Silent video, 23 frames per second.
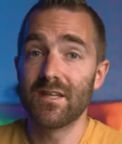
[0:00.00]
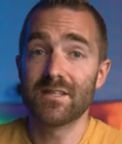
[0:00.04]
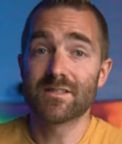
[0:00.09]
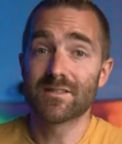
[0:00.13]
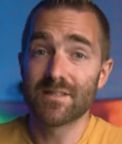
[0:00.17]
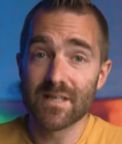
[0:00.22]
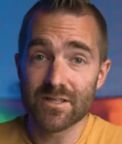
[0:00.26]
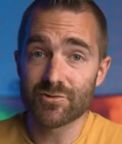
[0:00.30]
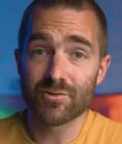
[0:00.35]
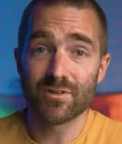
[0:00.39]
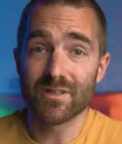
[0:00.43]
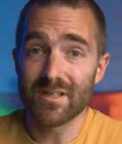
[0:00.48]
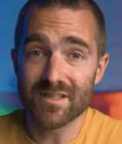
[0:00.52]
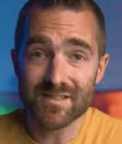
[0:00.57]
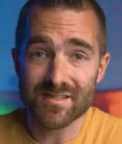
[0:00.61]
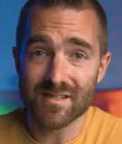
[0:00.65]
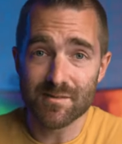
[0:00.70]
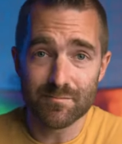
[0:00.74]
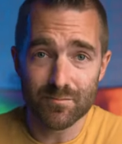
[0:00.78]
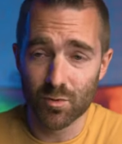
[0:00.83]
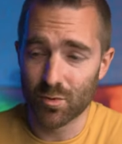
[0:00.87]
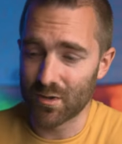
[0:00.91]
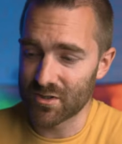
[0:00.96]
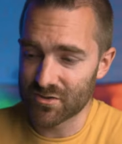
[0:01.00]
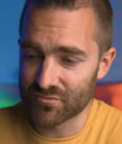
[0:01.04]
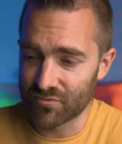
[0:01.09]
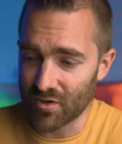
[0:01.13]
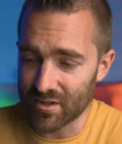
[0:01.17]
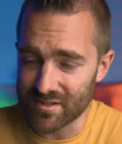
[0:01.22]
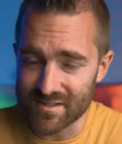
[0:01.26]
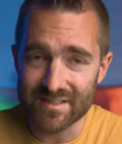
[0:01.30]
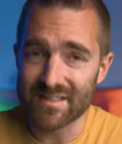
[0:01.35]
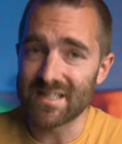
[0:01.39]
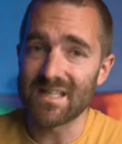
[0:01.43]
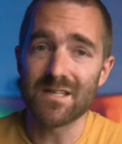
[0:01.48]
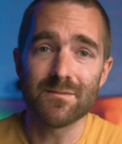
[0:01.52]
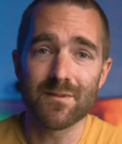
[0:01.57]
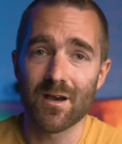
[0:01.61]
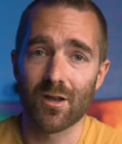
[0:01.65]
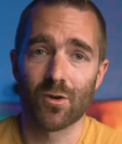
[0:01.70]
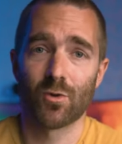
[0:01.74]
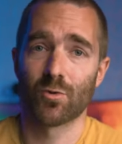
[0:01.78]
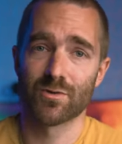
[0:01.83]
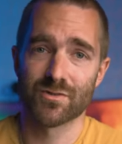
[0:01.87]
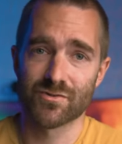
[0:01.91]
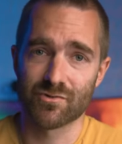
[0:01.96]
It is literally as simple as writing an
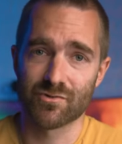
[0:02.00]
email or a